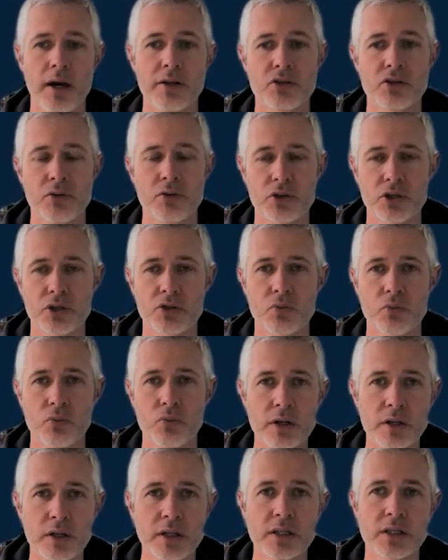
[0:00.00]
And so it just
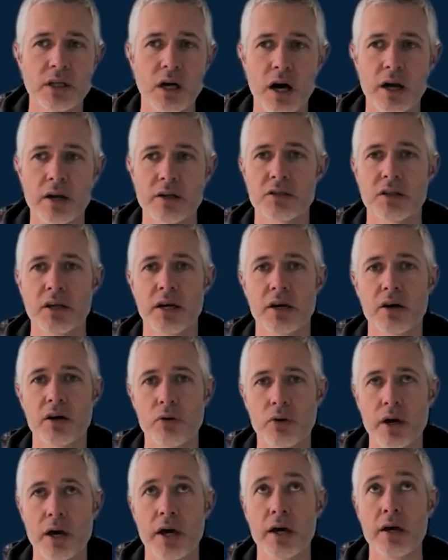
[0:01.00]
really taught us like,
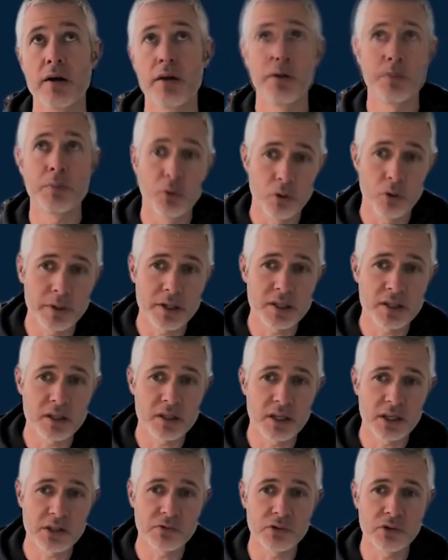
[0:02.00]
okay, people who are being
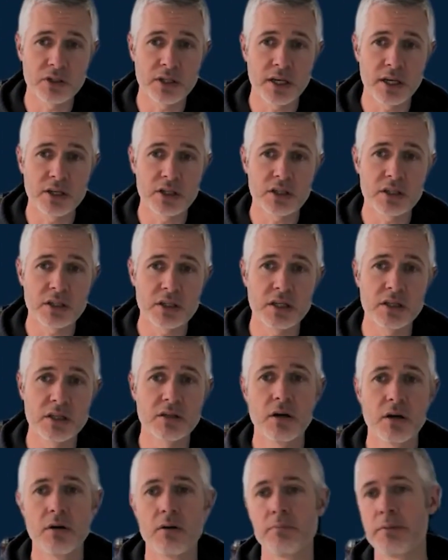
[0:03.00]
successful use
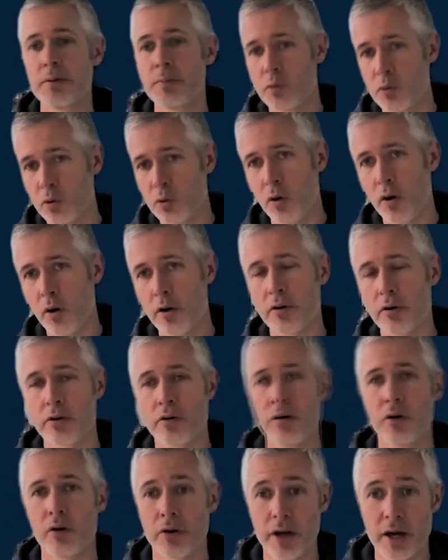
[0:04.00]
agencies, people who aren't
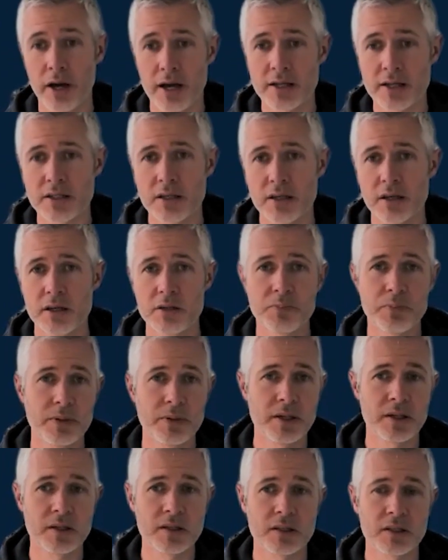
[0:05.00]
are not
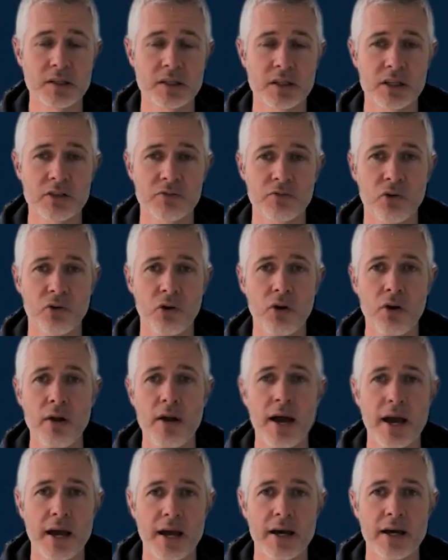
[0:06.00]
being as
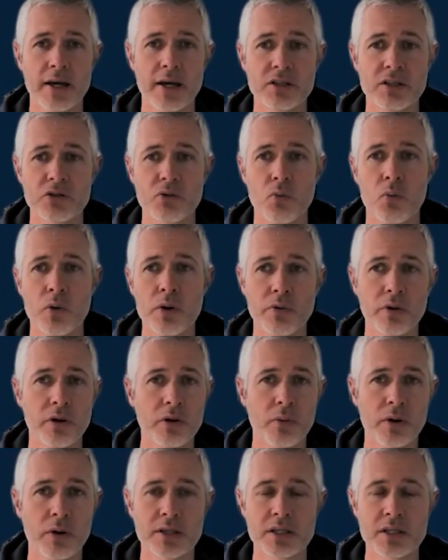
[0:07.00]
successful. And we really
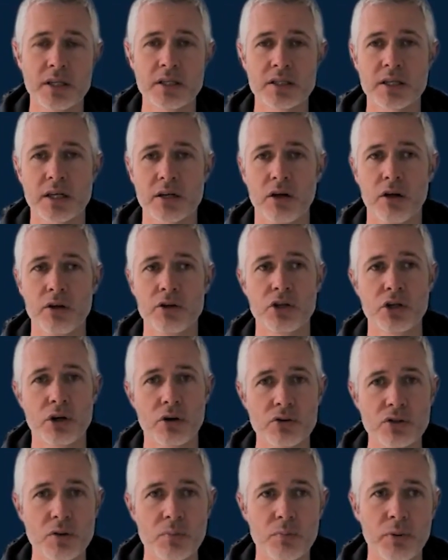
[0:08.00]
want to see this technology
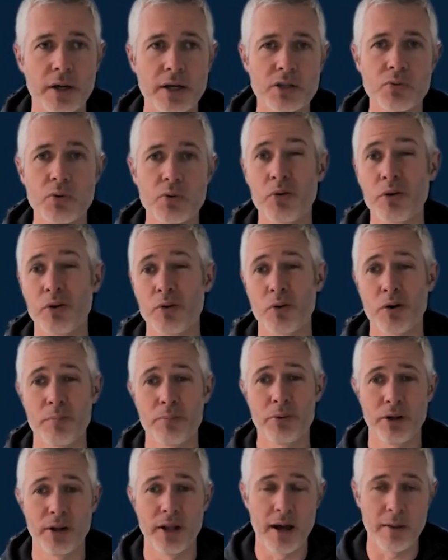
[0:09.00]
go someplace. We really want to
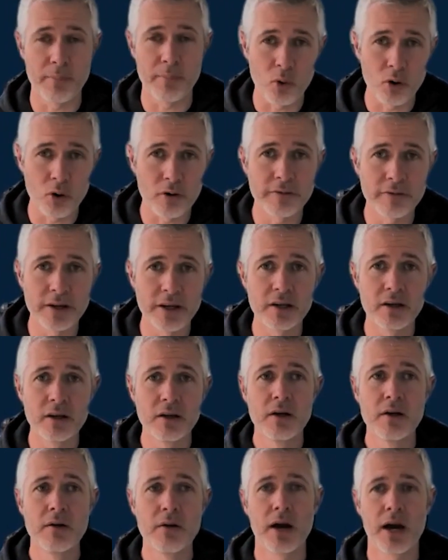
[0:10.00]
build a lot more of it.
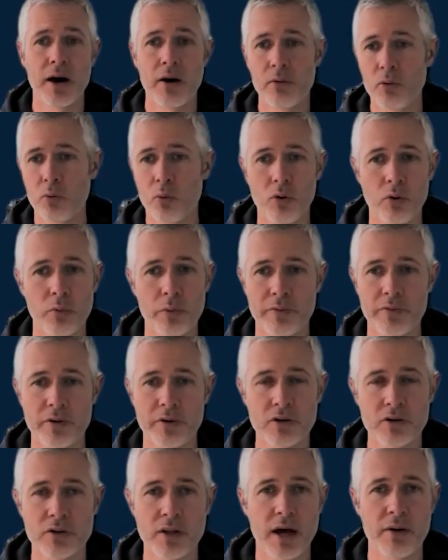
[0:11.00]
How in the world are we ever
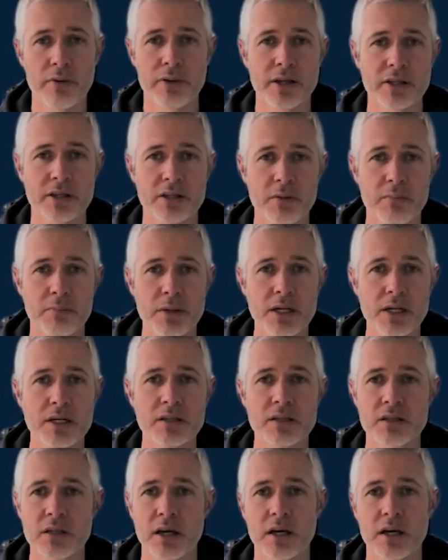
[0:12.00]
going to do that with SMBs?